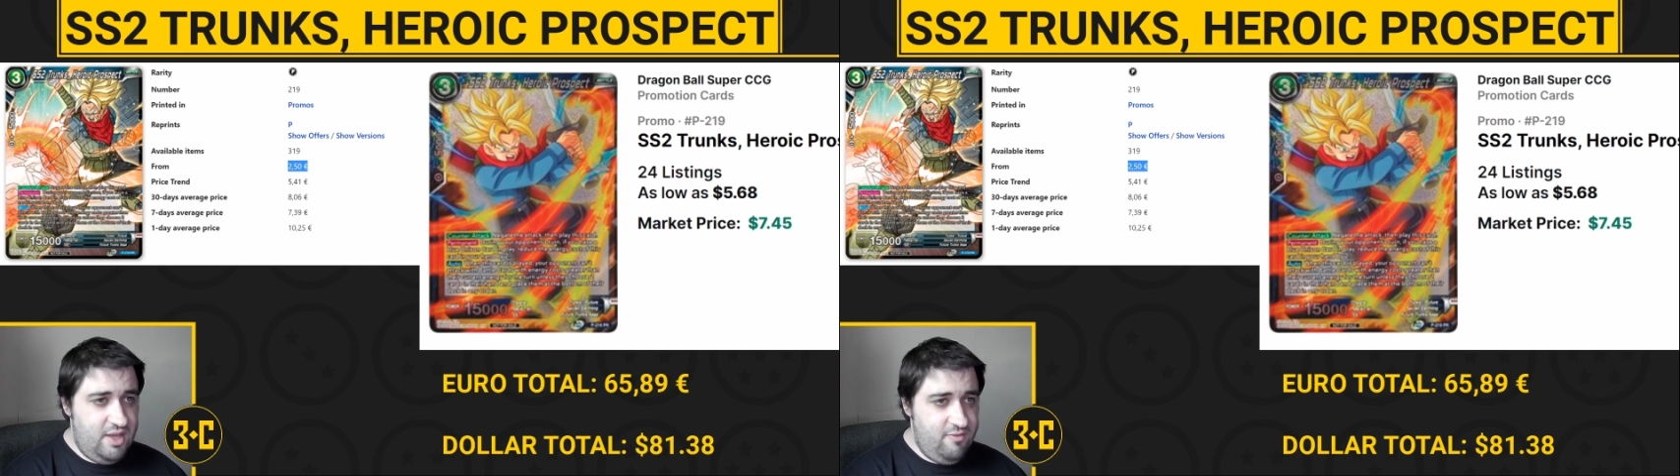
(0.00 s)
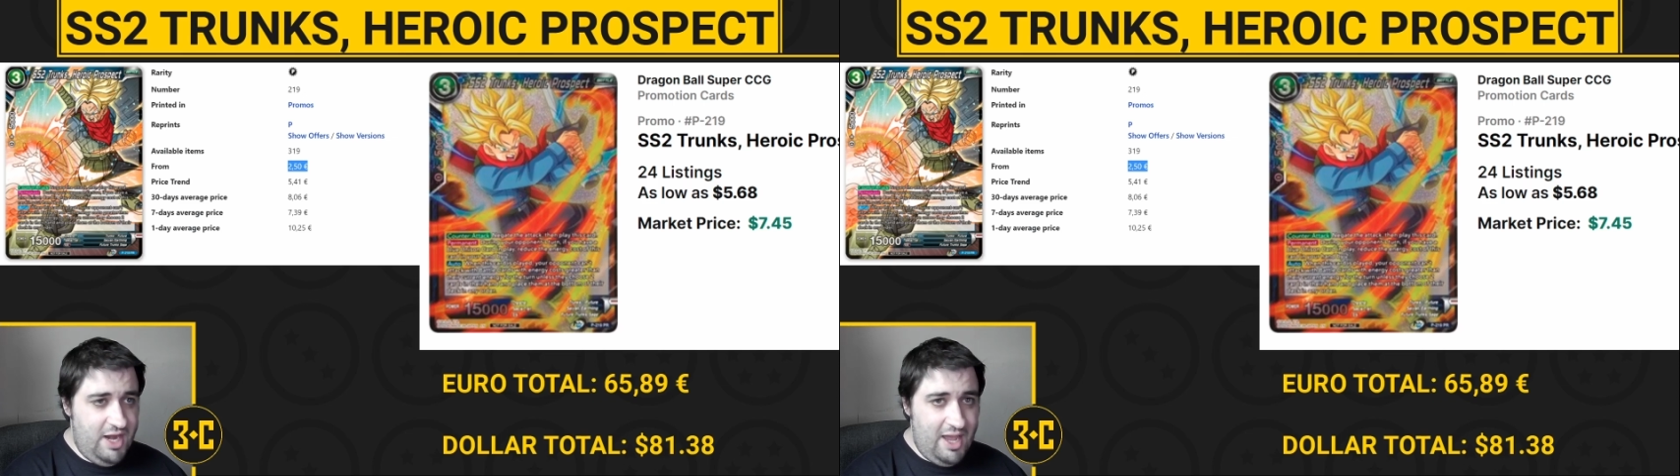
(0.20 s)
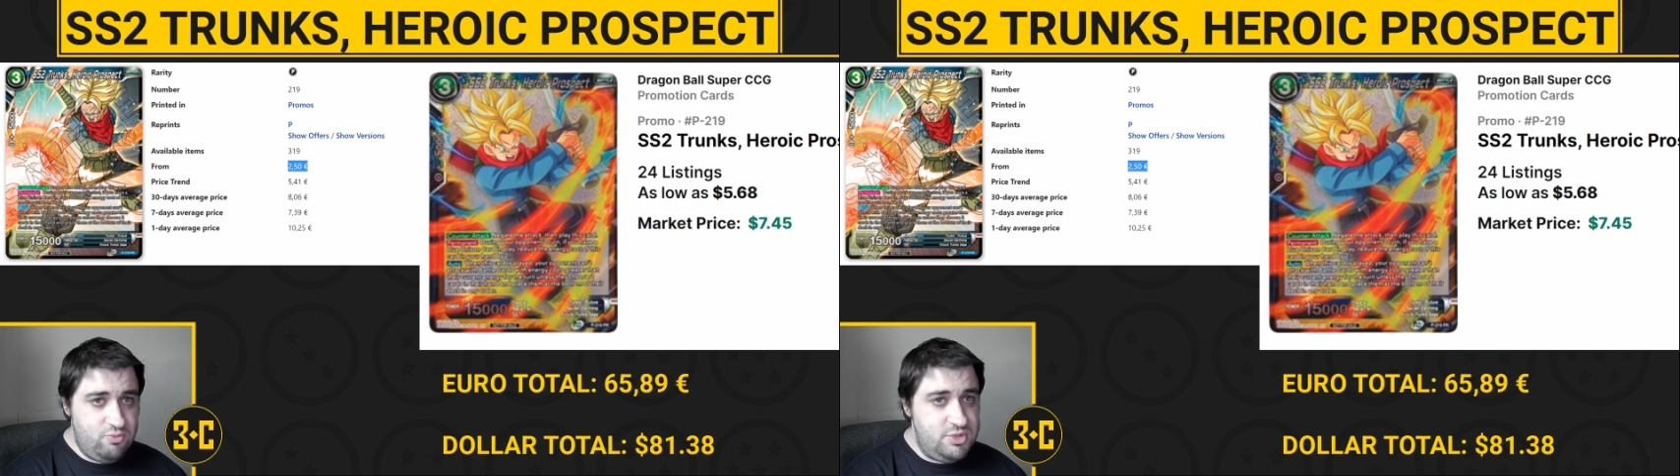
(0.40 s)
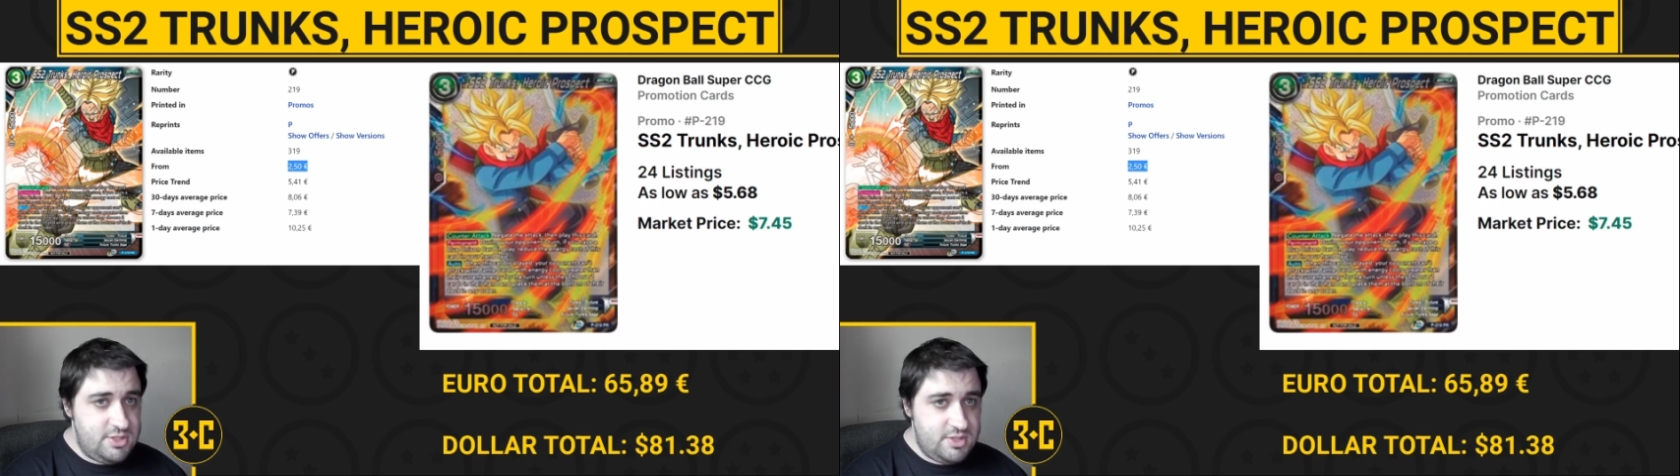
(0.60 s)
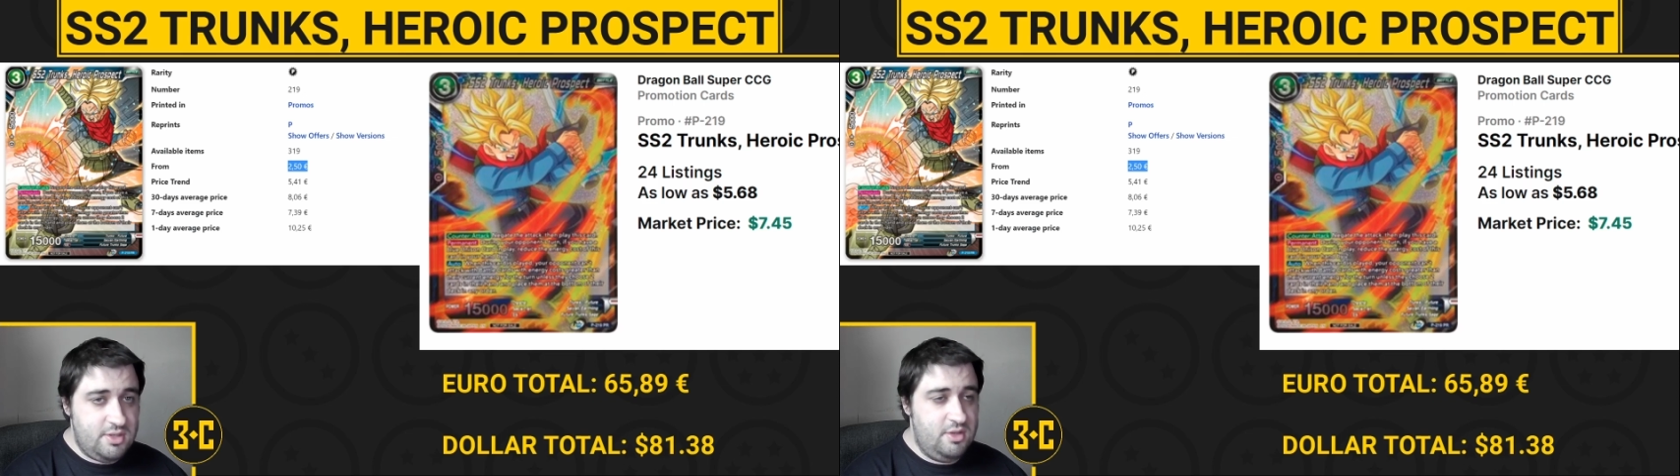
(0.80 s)
they've
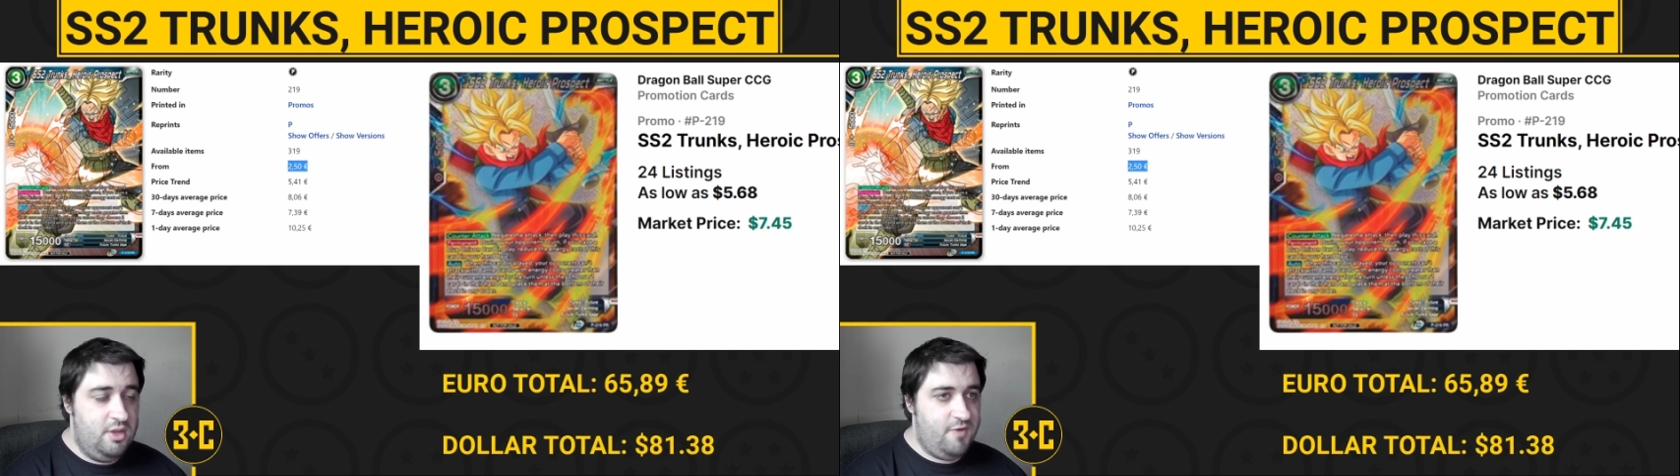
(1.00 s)
announced